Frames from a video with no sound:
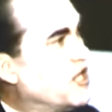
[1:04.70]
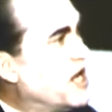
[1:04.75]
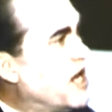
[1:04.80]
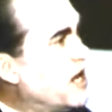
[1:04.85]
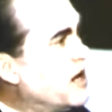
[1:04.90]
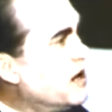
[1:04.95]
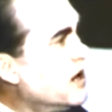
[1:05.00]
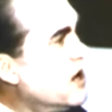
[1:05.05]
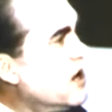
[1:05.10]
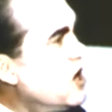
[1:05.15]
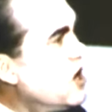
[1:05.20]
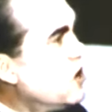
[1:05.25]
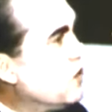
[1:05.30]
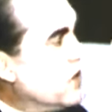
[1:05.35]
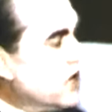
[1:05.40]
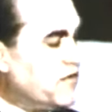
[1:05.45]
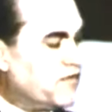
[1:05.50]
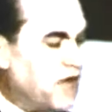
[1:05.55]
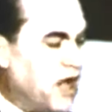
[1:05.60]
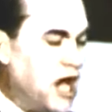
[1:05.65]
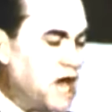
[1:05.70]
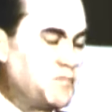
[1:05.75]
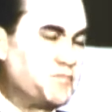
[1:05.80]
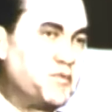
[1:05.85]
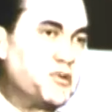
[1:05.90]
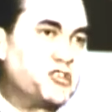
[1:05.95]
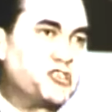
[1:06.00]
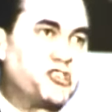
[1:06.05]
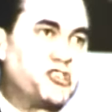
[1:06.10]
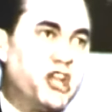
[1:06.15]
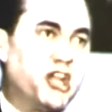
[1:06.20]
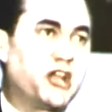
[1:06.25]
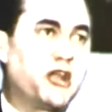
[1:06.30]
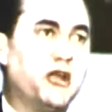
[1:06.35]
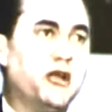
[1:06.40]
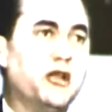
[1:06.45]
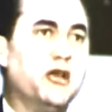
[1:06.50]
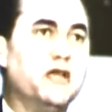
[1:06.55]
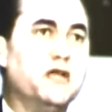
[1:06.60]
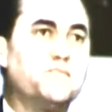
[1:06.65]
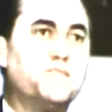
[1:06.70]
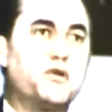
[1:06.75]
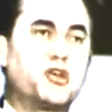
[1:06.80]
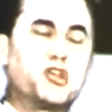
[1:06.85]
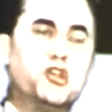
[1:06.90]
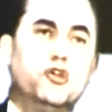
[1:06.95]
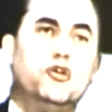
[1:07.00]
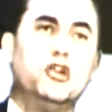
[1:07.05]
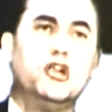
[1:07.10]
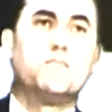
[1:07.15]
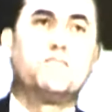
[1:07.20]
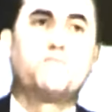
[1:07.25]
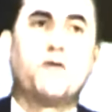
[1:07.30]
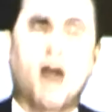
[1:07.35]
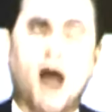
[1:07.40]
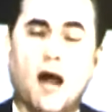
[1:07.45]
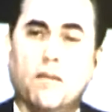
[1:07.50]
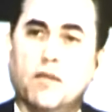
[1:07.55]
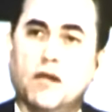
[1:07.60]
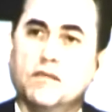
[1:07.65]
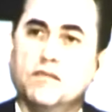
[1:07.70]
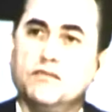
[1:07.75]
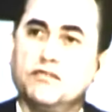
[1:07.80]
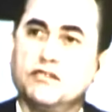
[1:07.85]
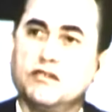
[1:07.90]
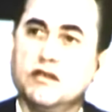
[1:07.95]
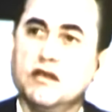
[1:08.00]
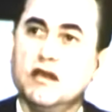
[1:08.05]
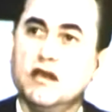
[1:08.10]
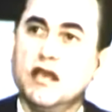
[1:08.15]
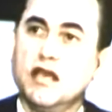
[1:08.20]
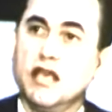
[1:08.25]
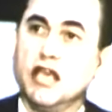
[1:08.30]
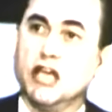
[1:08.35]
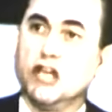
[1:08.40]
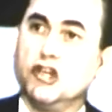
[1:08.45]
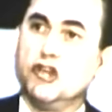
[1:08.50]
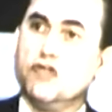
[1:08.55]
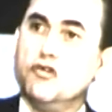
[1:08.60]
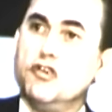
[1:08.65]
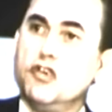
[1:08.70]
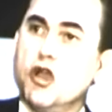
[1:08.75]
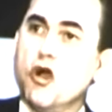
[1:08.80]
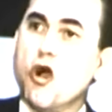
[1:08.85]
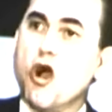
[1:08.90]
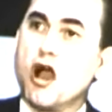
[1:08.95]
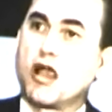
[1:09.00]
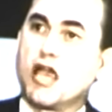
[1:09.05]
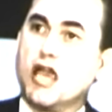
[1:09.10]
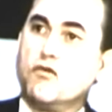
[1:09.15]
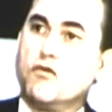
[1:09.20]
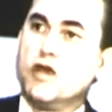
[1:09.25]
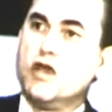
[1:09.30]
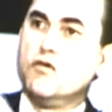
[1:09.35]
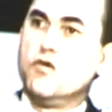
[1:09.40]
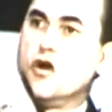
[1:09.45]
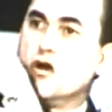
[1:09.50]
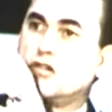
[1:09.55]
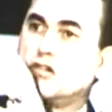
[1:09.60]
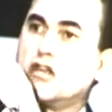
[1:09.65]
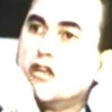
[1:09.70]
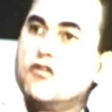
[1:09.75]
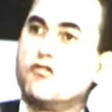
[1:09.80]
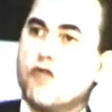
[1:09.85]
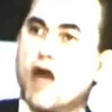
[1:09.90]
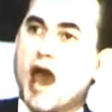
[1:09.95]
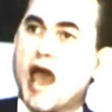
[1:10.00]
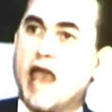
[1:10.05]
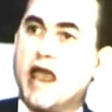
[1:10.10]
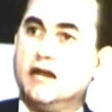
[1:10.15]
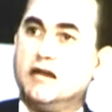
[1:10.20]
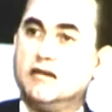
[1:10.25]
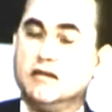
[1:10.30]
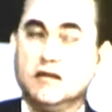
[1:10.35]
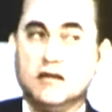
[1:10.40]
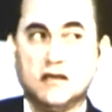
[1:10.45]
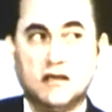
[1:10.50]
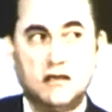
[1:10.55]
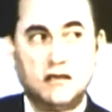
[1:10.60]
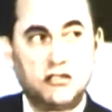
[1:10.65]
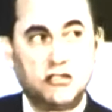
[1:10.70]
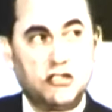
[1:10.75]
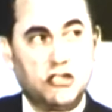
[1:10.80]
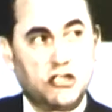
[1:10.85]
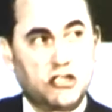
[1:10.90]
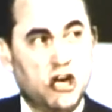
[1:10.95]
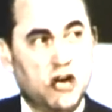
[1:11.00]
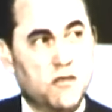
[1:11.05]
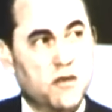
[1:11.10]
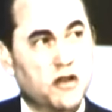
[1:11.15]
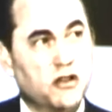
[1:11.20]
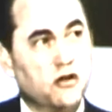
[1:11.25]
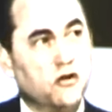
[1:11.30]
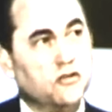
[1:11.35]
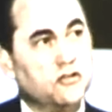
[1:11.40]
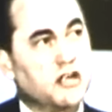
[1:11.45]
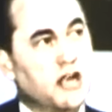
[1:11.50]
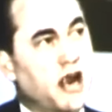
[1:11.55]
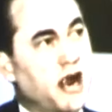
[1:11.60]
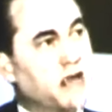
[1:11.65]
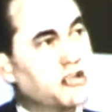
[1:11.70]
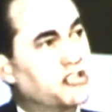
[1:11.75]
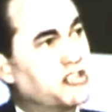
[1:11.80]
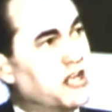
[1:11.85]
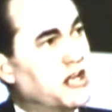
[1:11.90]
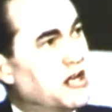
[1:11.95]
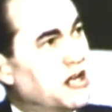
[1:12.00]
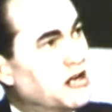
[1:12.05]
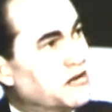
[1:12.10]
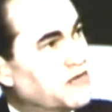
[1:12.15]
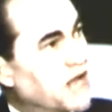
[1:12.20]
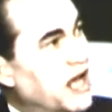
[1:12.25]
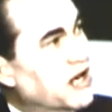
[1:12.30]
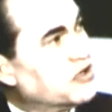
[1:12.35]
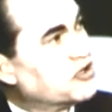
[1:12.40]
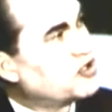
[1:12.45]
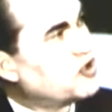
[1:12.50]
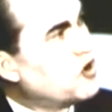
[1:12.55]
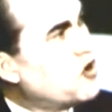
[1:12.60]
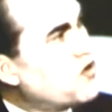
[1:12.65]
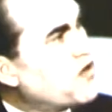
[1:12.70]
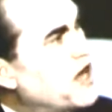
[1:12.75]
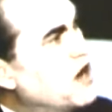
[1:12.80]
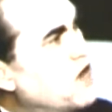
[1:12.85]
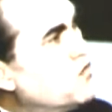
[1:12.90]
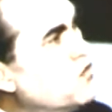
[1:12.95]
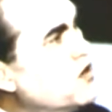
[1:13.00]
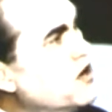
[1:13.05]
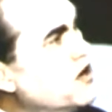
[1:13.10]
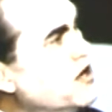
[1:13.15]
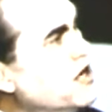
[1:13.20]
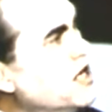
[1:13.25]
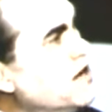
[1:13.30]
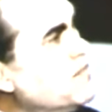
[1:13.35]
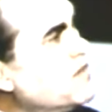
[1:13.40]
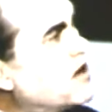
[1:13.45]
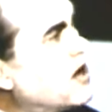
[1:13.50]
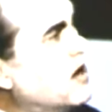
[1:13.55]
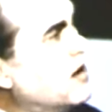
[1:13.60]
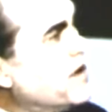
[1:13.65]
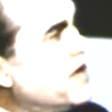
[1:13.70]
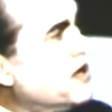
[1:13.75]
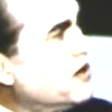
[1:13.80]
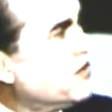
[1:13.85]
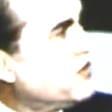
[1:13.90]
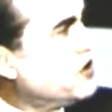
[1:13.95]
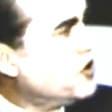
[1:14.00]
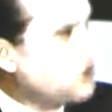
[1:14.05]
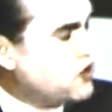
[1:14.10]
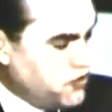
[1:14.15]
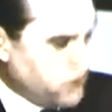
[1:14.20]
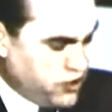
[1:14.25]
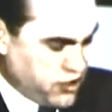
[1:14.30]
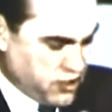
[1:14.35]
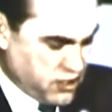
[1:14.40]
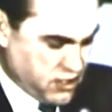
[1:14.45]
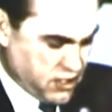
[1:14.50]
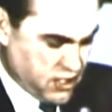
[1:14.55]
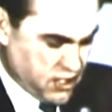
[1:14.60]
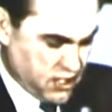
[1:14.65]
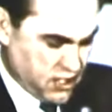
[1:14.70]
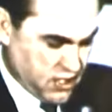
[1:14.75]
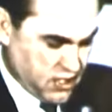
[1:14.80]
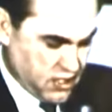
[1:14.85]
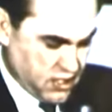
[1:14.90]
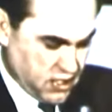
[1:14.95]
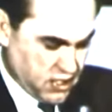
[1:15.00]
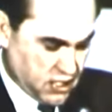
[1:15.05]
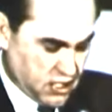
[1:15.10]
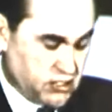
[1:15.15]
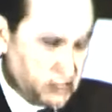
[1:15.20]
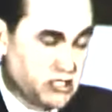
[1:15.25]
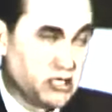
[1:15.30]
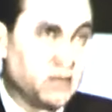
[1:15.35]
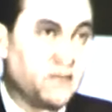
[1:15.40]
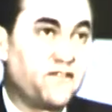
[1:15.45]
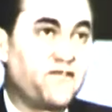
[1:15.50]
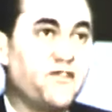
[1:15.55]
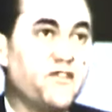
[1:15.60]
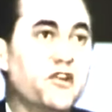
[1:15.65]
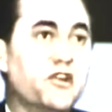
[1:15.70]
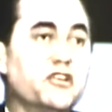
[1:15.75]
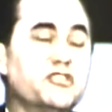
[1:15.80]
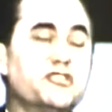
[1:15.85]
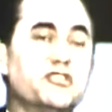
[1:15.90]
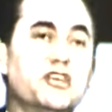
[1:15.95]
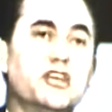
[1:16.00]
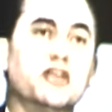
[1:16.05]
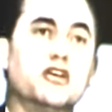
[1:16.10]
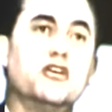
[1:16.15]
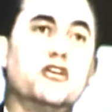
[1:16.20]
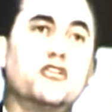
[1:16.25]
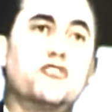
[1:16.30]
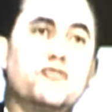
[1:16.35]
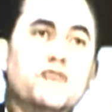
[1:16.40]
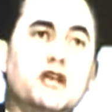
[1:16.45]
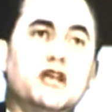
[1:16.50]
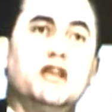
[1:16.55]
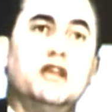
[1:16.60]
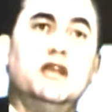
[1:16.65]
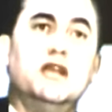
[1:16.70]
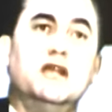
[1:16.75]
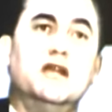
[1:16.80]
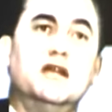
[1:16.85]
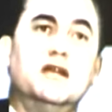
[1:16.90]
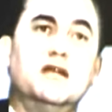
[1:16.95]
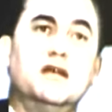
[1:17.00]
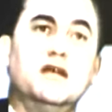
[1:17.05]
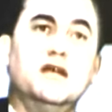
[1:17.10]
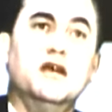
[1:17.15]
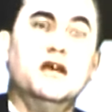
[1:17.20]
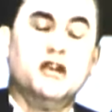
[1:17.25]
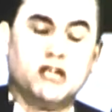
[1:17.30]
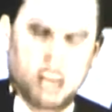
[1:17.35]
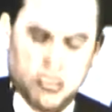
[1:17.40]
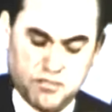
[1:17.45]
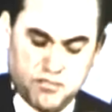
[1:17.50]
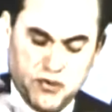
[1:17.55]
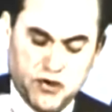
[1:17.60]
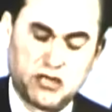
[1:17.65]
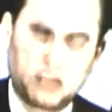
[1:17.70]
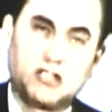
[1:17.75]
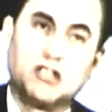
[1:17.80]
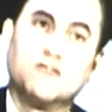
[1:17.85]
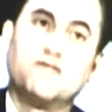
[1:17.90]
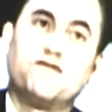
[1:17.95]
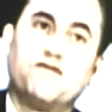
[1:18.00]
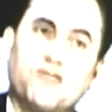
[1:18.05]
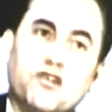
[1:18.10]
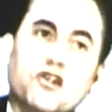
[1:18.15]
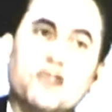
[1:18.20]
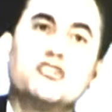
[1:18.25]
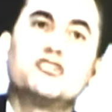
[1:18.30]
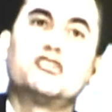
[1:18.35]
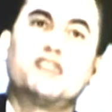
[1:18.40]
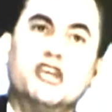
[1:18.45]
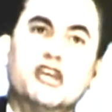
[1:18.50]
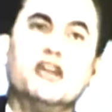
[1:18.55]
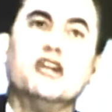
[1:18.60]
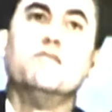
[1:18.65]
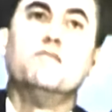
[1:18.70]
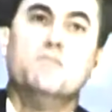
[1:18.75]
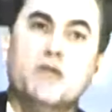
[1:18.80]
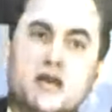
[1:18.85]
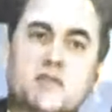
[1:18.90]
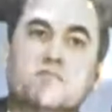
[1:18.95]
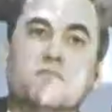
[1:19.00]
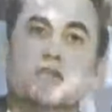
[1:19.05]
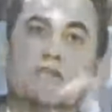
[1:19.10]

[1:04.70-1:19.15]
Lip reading: legalized pseudo-slavery that had followed the real thing was fatally stricken only when Governor George Wallace of Alabama used his inaugural address to promise segregation now, segregation tomorrow, segregation forever. Within